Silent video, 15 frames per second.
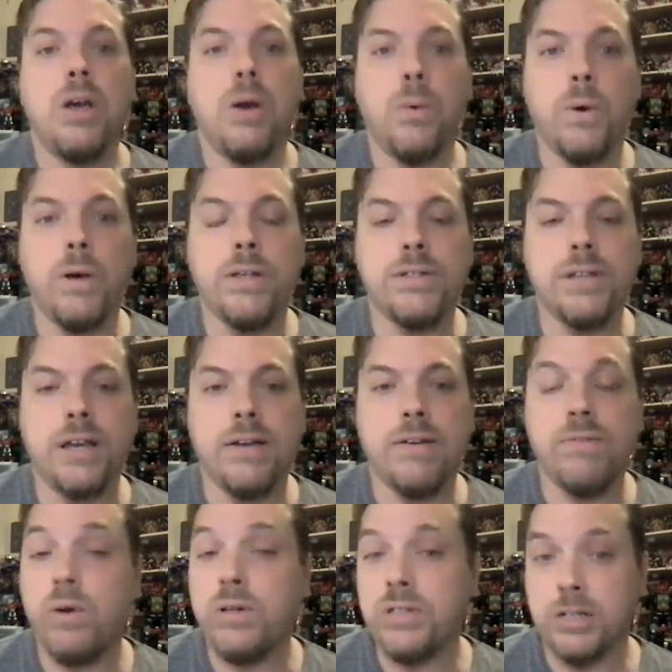was a
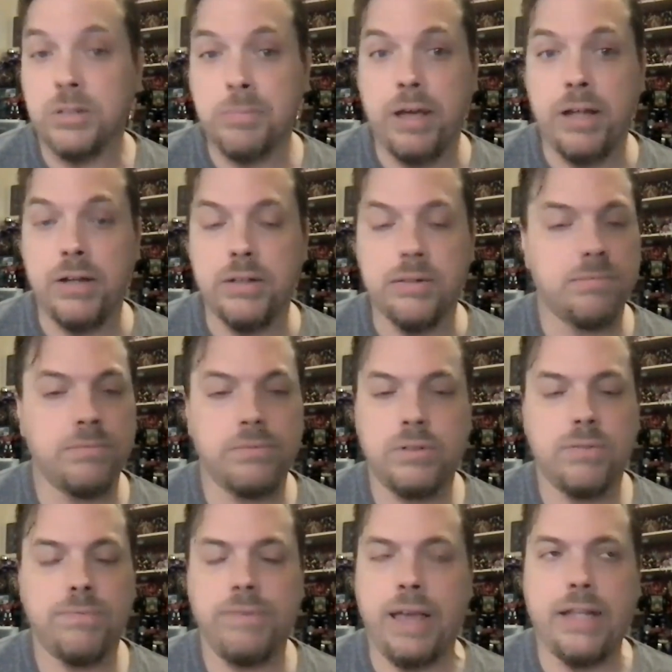voice actor panel.
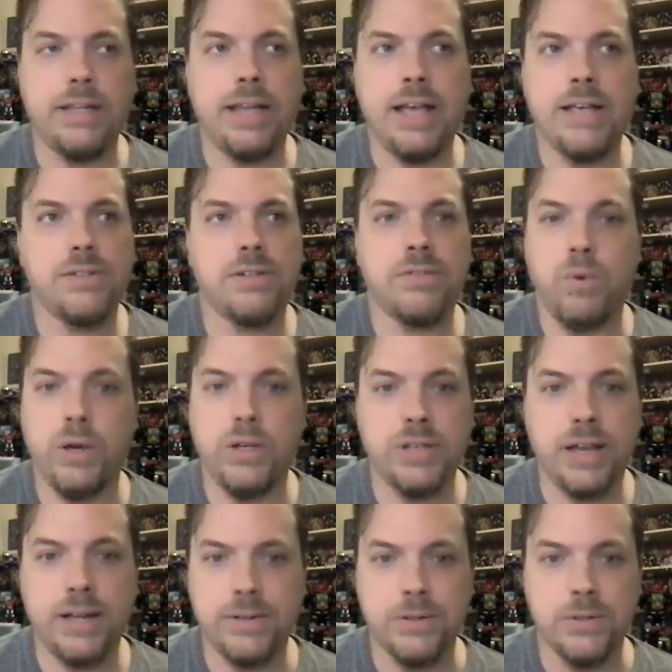Fantastic voice
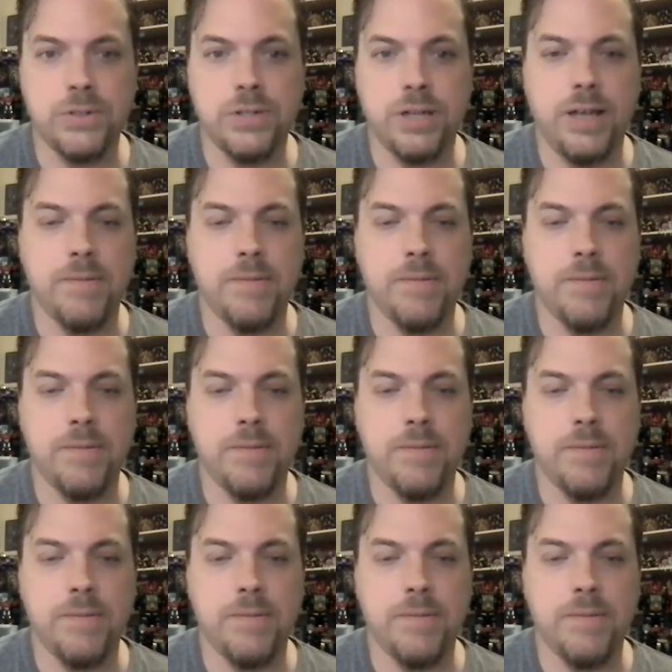actors,